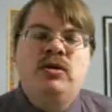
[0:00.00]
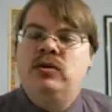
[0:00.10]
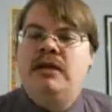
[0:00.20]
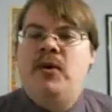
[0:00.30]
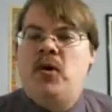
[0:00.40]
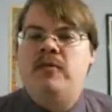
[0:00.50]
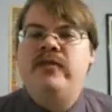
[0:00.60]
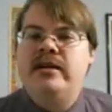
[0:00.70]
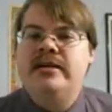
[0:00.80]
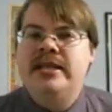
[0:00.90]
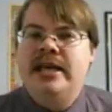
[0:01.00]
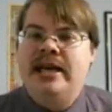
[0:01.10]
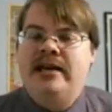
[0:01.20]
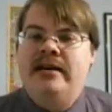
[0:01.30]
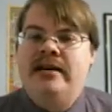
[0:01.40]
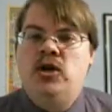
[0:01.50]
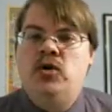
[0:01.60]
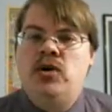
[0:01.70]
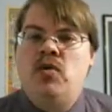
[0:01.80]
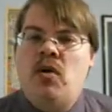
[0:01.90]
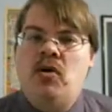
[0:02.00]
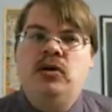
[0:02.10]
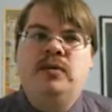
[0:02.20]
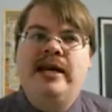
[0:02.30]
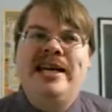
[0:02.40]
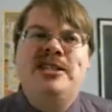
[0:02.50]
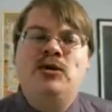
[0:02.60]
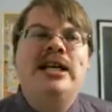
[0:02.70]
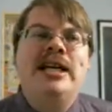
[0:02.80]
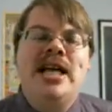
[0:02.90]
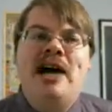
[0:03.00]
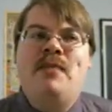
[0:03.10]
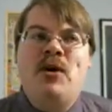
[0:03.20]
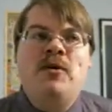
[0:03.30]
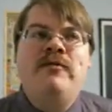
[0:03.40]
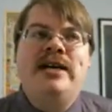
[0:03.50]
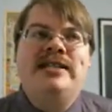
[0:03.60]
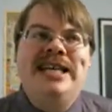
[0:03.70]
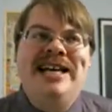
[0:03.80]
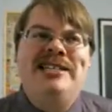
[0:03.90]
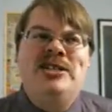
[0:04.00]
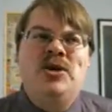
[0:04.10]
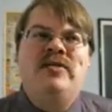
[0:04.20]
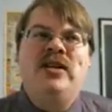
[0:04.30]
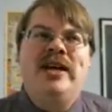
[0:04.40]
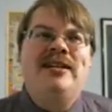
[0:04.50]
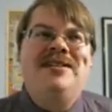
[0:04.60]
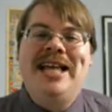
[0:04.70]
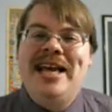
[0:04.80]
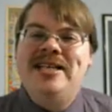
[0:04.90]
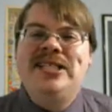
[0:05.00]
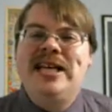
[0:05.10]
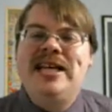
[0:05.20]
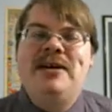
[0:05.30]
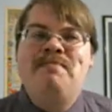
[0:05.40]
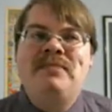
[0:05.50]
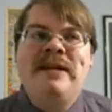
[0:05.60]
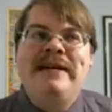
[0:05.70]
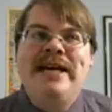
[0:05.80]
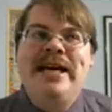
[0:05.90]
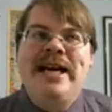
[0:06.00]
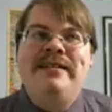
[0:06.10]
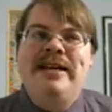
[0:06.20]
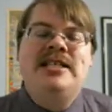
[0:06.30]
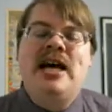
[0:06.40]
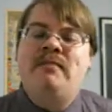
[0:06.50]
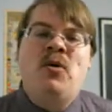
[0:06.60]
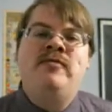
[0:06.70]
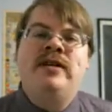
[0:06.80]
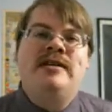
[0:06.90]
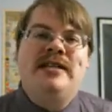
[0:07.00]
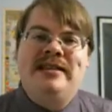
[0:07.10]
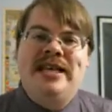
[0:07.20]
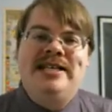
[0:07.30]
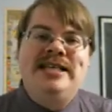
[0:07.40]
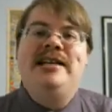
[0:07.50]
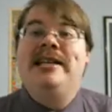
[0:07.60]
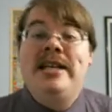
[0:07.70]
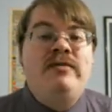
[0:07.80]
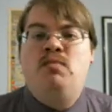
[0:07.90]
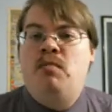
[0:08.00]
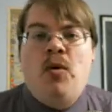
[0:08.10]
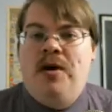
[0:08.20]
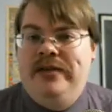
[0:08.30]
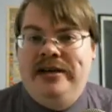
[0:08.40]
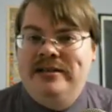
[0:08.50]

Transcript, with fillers: perfect in Nuka World, but it's only not perfect in sort of like lazy it's not perfect in that they didn't give you more of it.